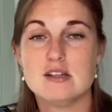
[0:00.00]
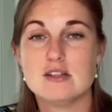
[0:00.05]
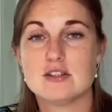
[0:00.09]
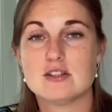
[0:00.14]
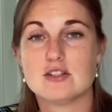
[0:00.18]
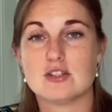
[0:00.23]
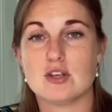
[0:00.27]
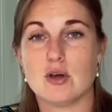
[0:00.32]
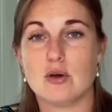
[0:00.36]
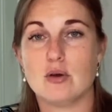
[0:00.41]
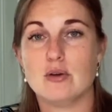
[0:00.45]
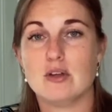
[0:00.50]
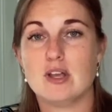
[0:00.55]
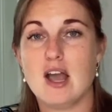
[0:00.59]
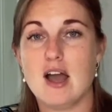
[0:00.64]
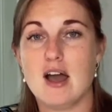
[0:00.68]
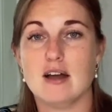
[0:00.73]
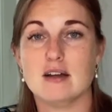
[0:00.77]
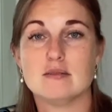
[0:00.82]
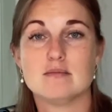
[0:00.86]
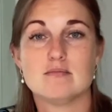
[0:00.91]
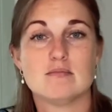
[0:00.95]
So
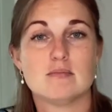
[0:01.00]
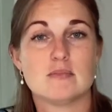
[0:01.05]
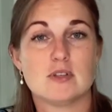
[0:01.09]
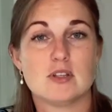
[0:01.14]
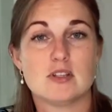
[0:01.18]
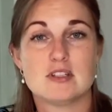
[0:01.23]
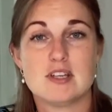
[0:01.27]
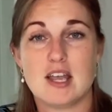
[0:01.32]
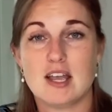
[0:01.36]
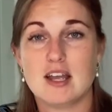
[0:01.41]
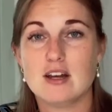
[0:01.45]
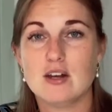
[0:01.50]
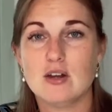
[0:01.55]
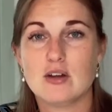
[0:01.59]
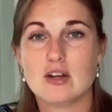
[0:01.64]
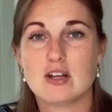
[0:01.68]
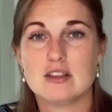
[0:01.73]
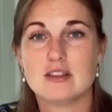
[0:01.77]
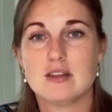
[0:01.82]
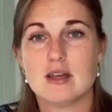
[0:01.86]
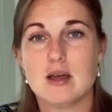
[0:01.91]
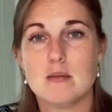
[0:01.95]
yeah, take a look
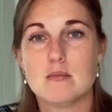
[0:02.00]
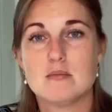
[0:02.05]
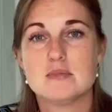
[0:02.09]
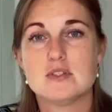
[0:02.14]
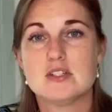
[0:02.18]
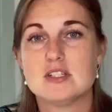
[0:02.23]
at them,